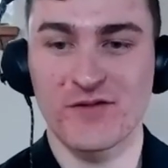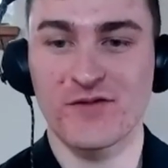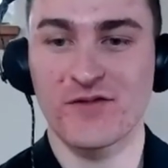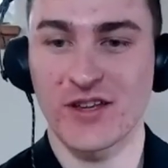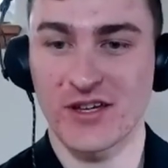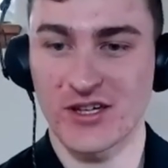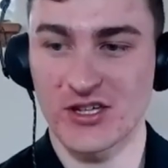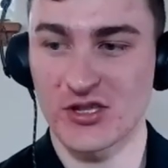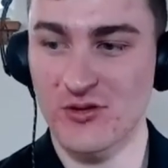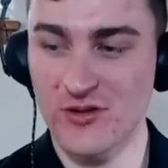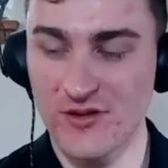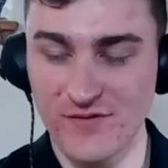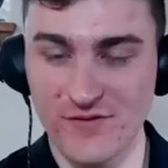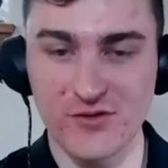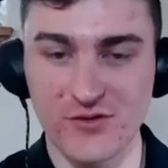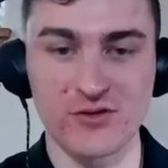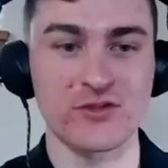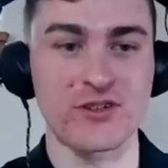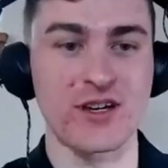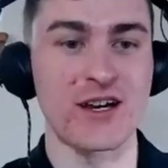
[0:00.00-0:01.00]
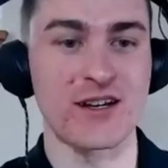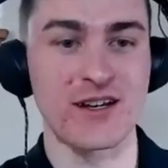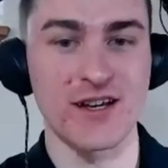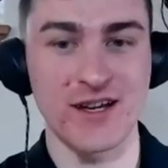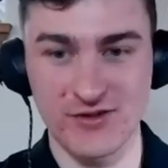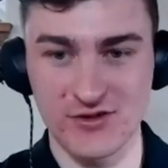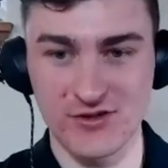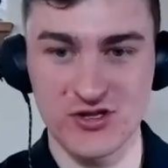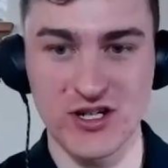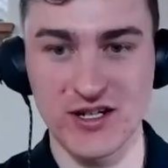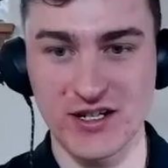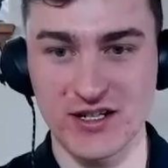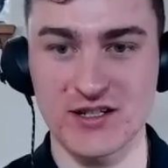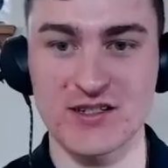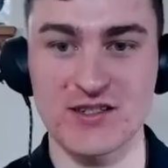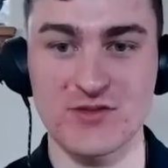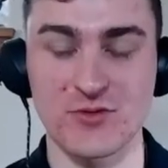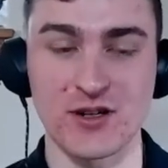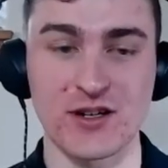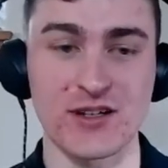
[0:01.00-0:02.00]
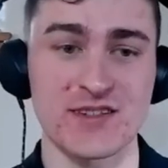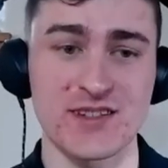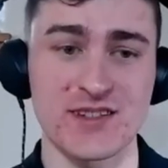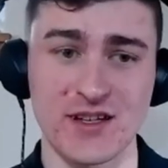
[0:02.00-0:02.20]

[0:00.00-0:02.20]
like youthful, kind of energetic squads,